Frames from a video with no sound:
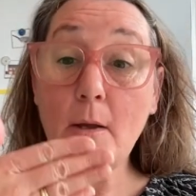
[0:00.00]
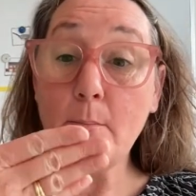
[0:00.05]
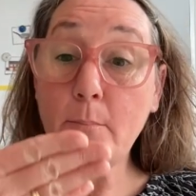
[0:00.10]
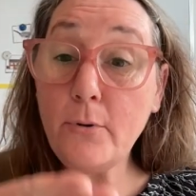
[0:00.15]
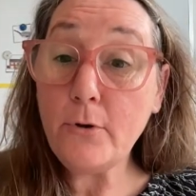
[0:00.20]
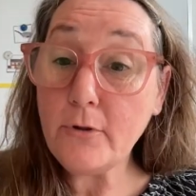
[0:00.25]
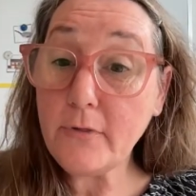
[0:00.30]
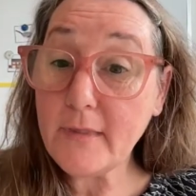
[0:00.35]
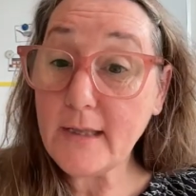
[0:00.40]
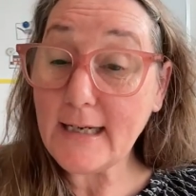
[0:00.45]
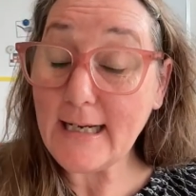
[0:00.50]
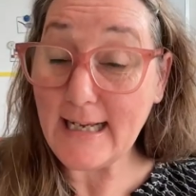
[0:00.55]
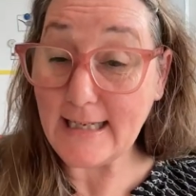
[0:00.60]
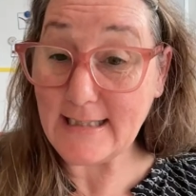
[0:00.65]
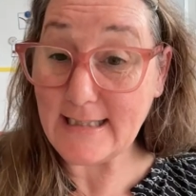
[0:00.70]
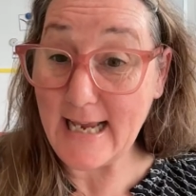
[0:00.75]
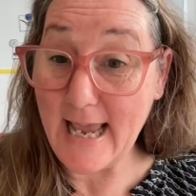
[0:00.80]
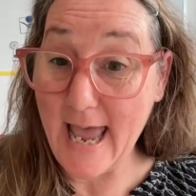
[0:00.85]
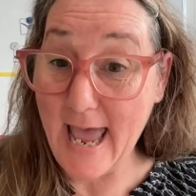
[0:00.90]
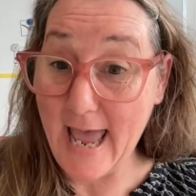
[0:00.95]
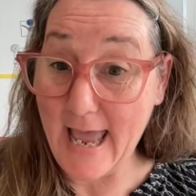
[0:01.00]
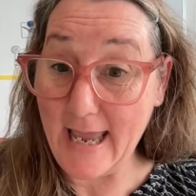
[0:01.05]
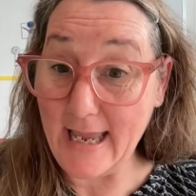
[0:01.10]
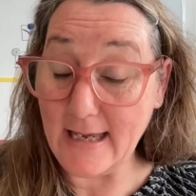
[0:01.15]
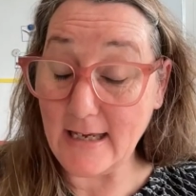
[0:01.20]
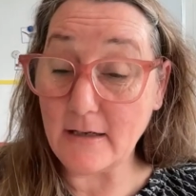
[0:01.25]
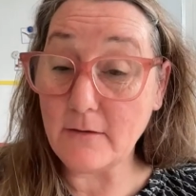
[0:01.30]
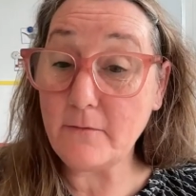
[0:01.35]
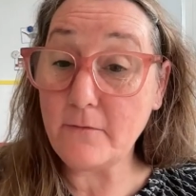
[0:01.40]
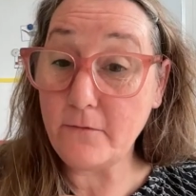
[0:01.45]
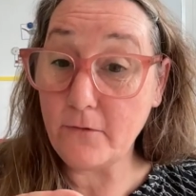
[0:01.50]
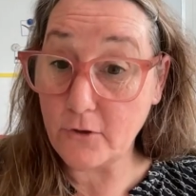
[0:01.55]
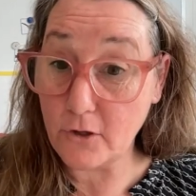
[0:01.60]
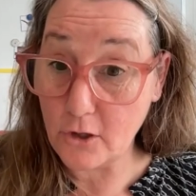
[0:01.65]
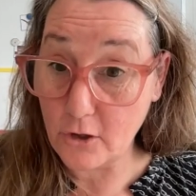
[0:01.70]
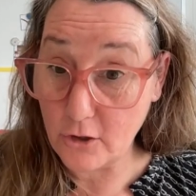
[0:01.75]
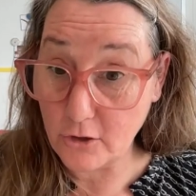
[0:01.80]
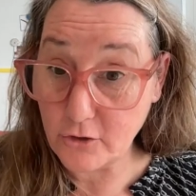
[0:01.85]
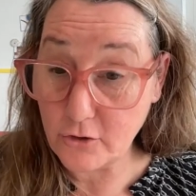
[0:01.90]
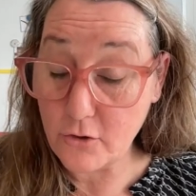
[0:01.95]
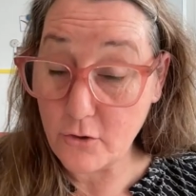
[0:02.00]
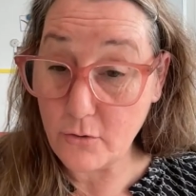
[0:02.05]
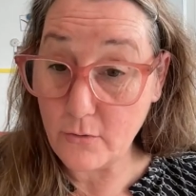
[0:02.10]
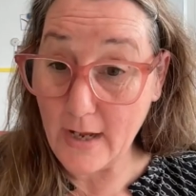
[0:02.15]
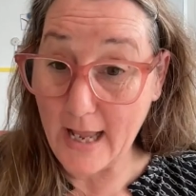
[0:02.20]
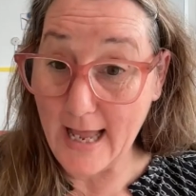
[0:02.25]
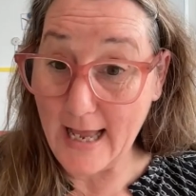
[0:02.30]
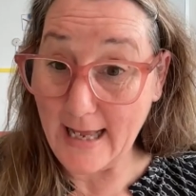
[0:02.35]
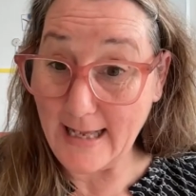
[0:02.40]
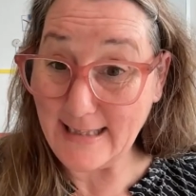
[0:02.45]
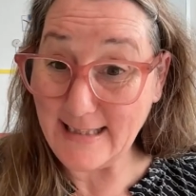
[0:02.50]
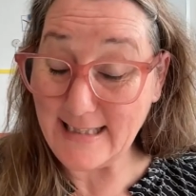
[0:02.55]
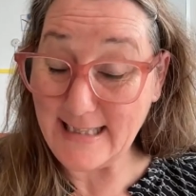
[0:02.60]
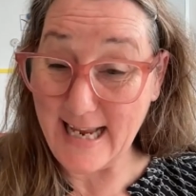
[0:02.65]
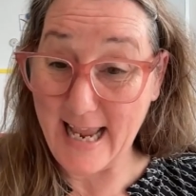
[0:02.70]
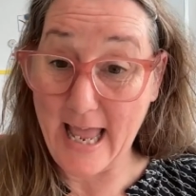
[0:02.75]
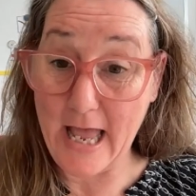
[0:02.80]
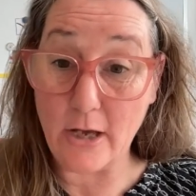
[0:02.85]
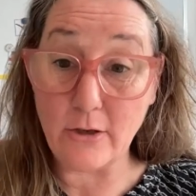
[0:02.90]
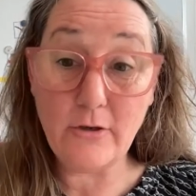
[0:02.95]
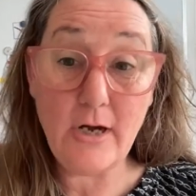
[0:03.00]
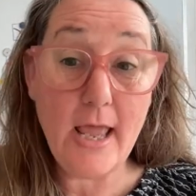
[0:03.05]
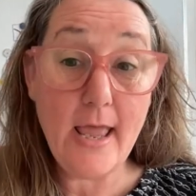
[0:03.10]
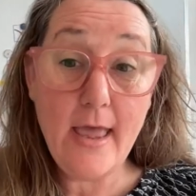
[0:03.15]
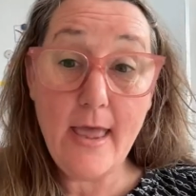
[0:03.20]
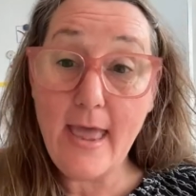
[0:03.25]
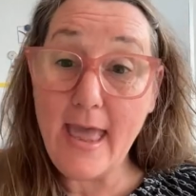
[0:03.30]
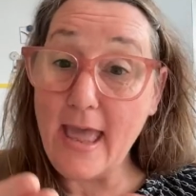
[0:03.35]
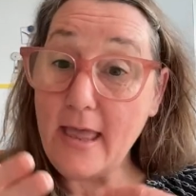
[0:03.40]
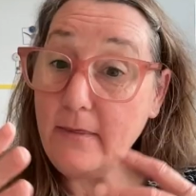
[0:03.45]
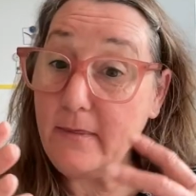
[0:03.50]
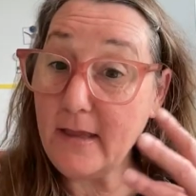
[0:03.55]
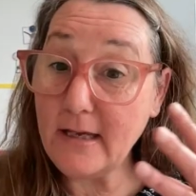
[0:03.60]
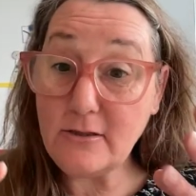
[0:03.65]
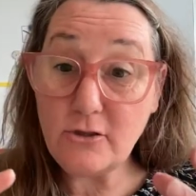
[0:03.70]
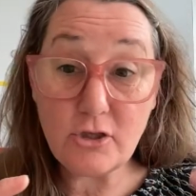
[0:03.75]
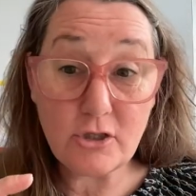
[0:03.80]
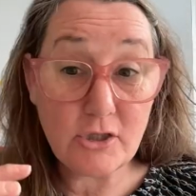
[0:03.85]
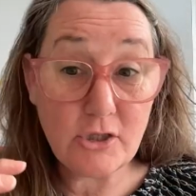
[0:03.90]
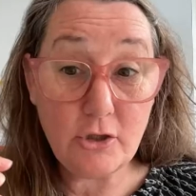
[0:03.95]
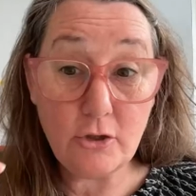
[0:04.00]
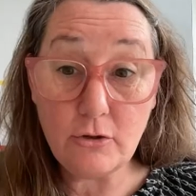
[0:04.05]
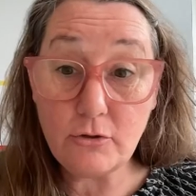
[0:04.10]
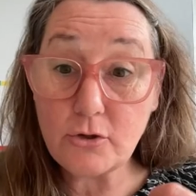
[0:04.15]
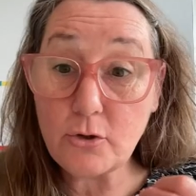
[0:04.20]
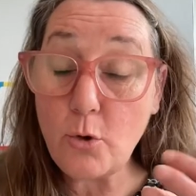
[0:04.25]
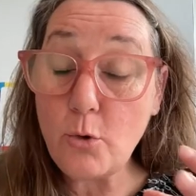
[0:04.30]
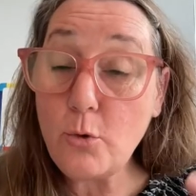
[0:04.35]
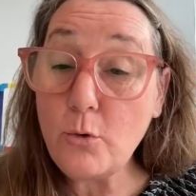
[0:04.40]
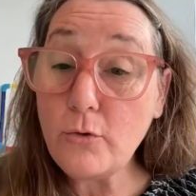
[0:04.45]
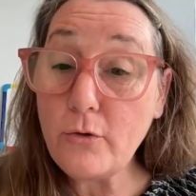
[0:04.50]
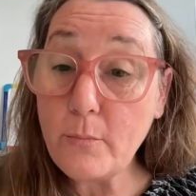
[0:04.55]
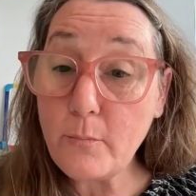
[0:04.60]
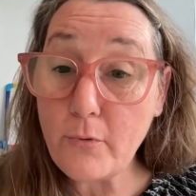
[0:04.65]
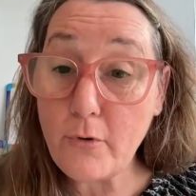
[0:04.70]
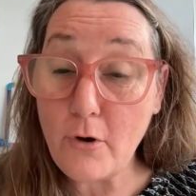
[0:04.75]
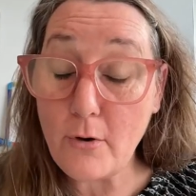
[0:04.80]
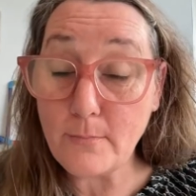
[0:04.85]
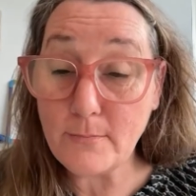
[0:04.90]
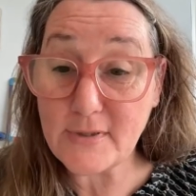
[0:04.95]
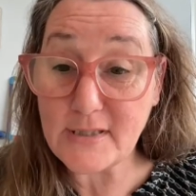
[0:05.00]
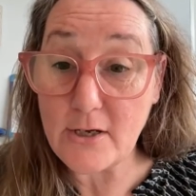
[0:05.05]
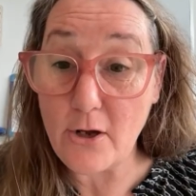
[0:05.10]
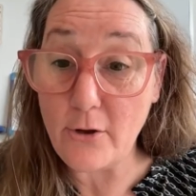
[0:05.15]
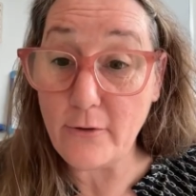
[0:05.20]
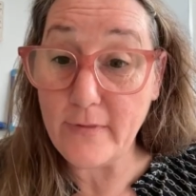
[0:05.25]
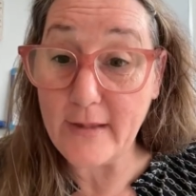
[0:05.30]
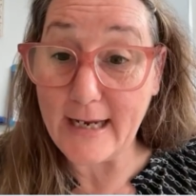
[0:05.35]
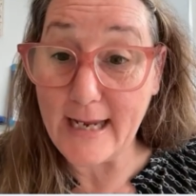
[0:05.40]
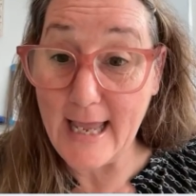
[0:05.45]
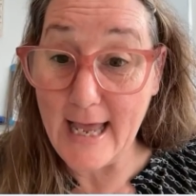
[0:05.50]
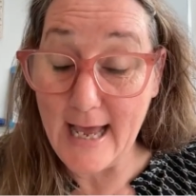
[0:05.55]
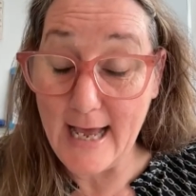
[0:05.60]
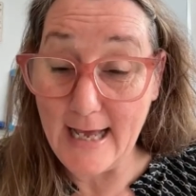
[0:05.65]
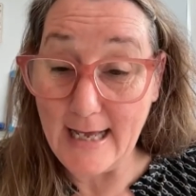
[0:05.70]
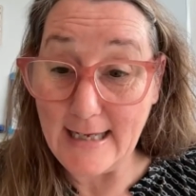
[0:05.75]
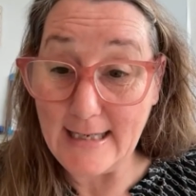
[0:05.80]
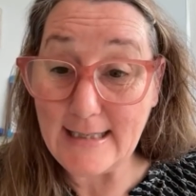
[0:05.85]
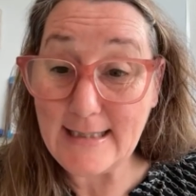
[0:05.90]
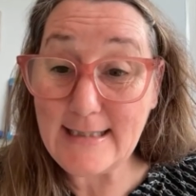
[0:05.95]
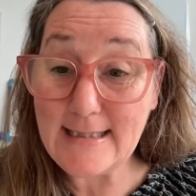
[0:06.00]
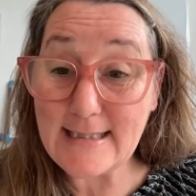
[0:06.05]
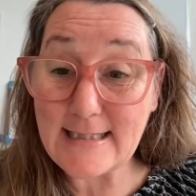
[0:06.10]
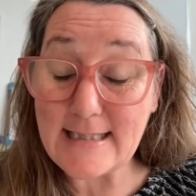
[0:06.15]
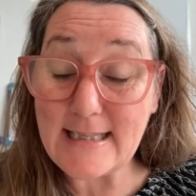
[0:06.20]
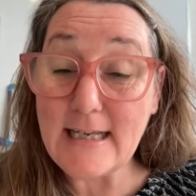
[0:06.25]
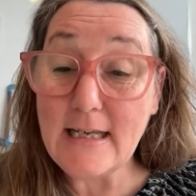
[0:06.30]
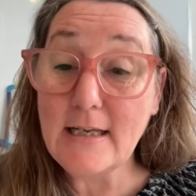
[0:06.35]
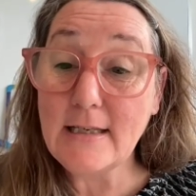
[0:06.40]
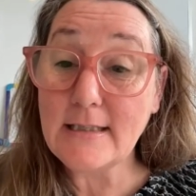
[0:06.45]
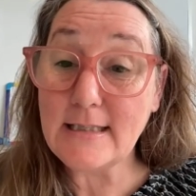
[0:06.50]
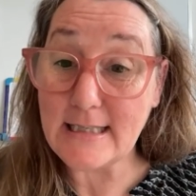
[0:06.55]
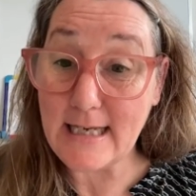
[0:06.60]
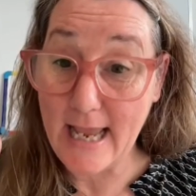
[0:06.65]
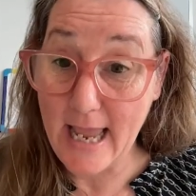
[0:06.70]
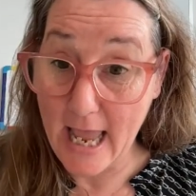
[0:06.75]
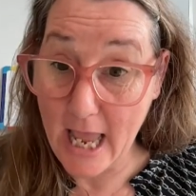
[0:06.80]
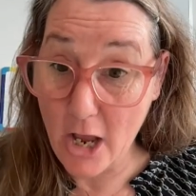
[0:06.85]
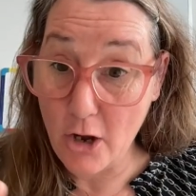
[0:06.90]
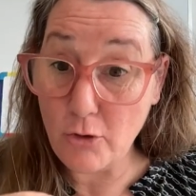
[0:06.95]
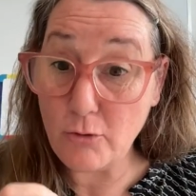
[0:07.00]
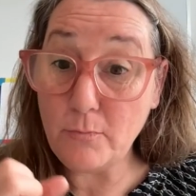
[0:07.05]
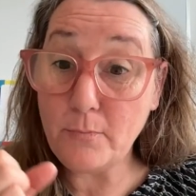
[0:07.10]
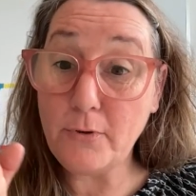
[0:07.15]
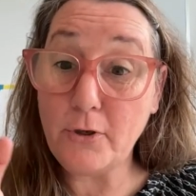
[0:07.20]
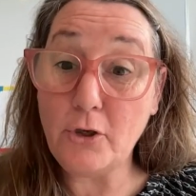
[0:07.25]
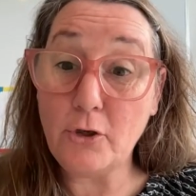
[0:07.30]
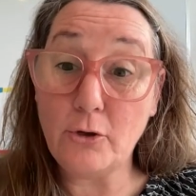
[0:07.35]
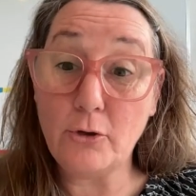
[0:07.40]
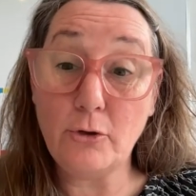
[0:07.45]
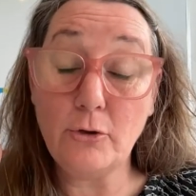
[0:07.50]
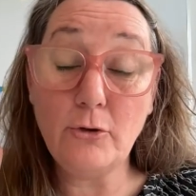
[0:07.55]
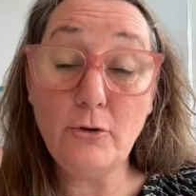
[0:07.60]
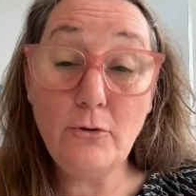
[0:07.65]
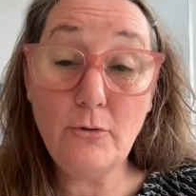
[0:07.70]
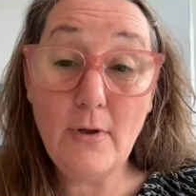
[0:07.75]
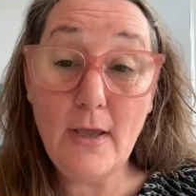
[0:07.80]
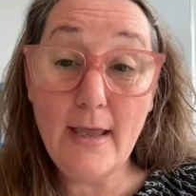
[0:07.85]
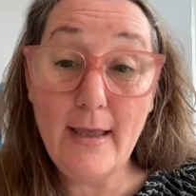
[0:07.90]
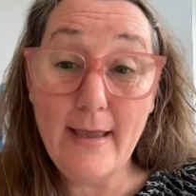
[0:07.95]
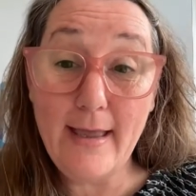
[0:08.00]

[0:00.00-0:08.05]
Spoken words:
put the letter A phonological card down, and then just use all the prompts on the cards to help you